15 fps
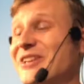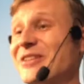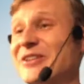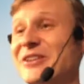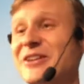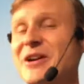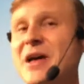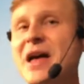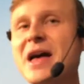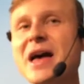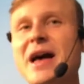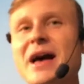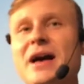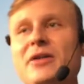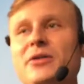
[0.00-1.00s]
other
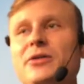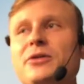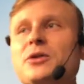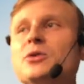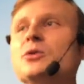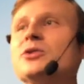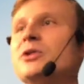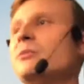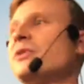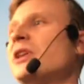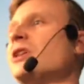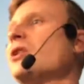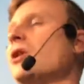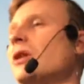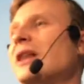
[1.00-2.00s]
through
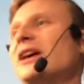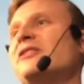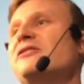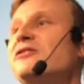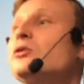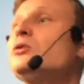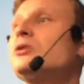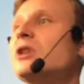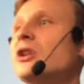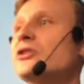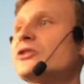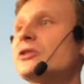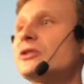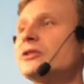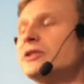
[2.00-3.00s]
something called like food
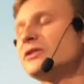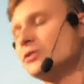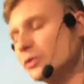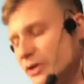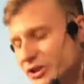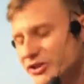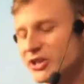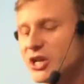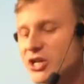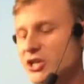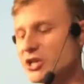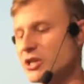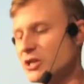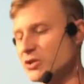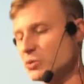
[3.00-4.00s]
clusters. It's
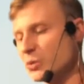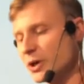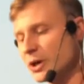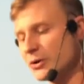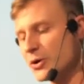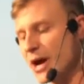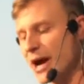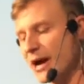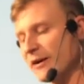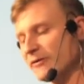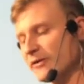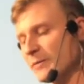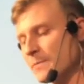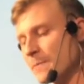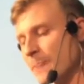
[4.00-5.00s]
organizations where you
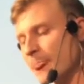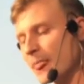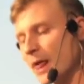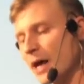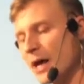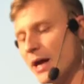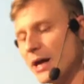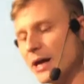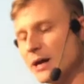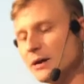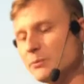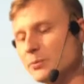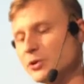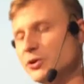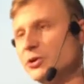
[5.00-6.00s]
have
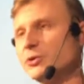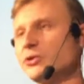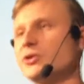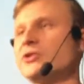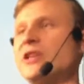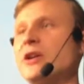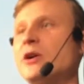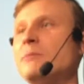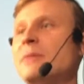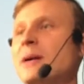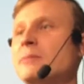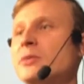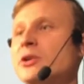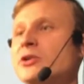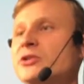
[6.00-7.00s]
producers that are
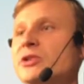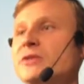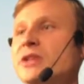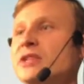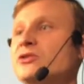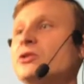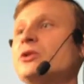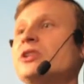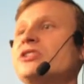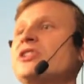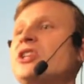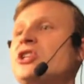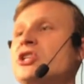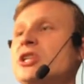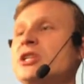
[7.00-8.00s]
members, and these
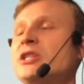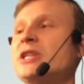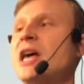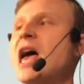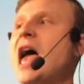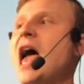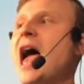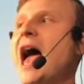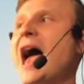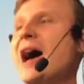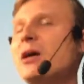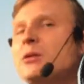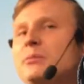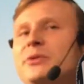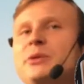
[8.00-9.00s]
organizations
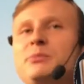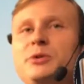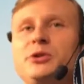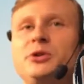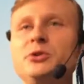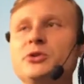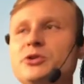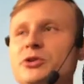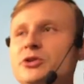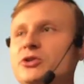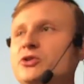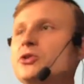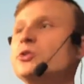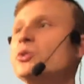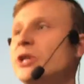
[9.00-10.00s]
help the
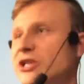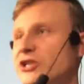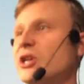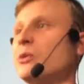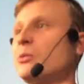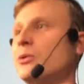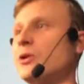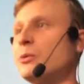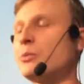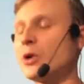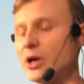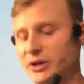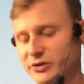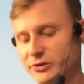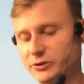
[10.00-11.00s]
producers to reach out with their
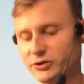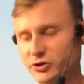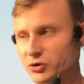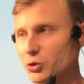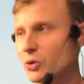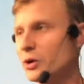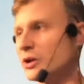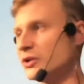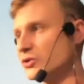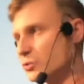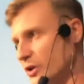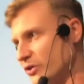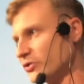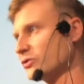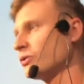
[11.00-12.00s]
products to stores,
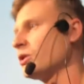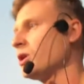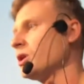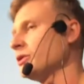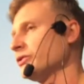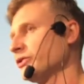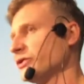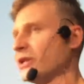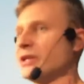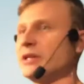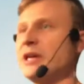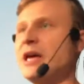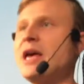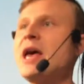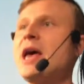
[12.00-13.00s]
restaurants
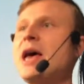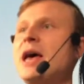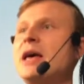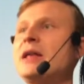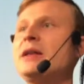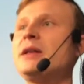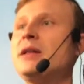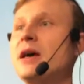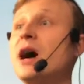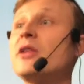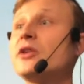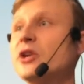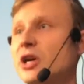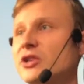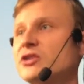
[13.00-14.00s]
and
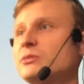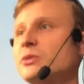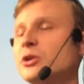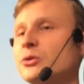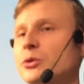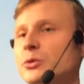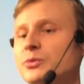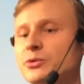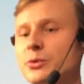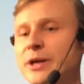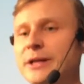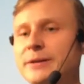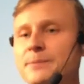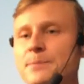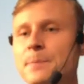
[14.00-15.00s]
other customer groups,
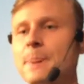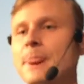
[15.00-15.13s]
right?